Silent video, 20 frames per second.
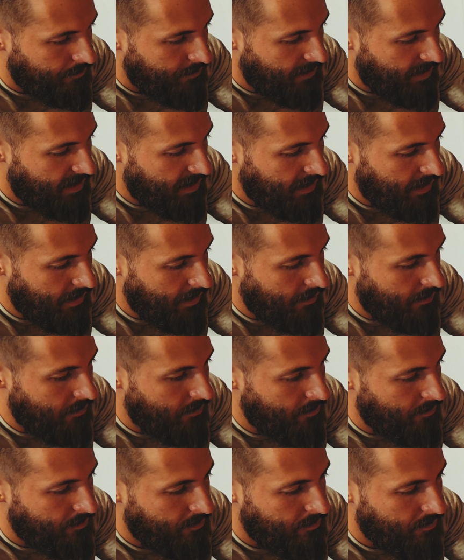
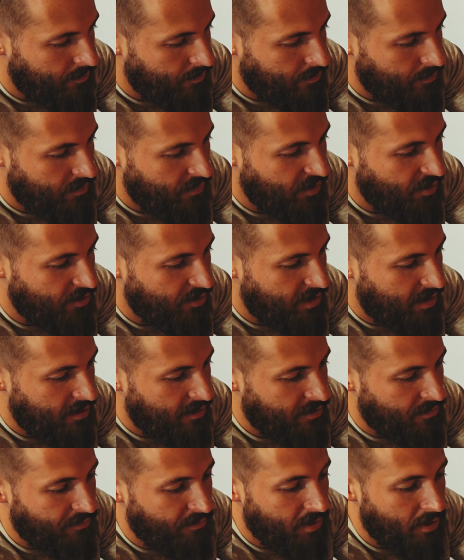then just get
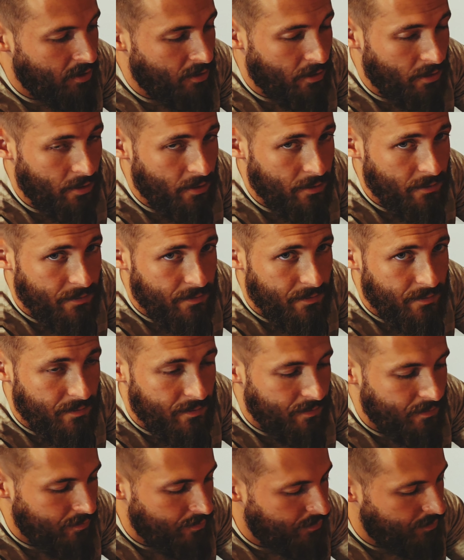some Velcro,
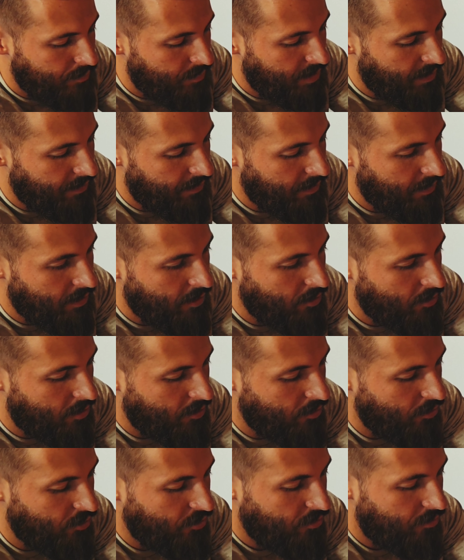and then you can
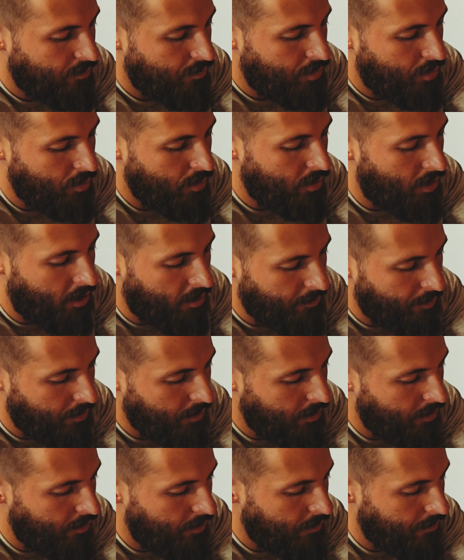just pull it off, put it
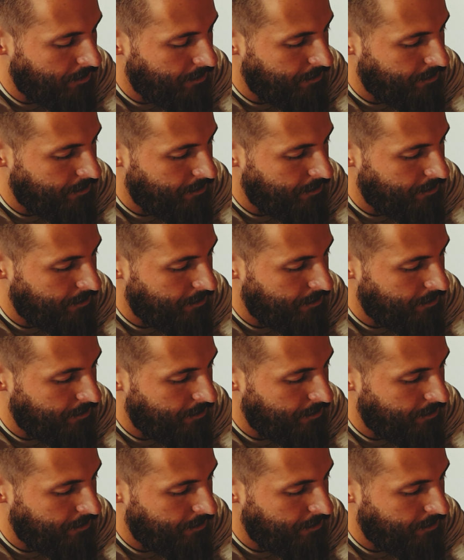on.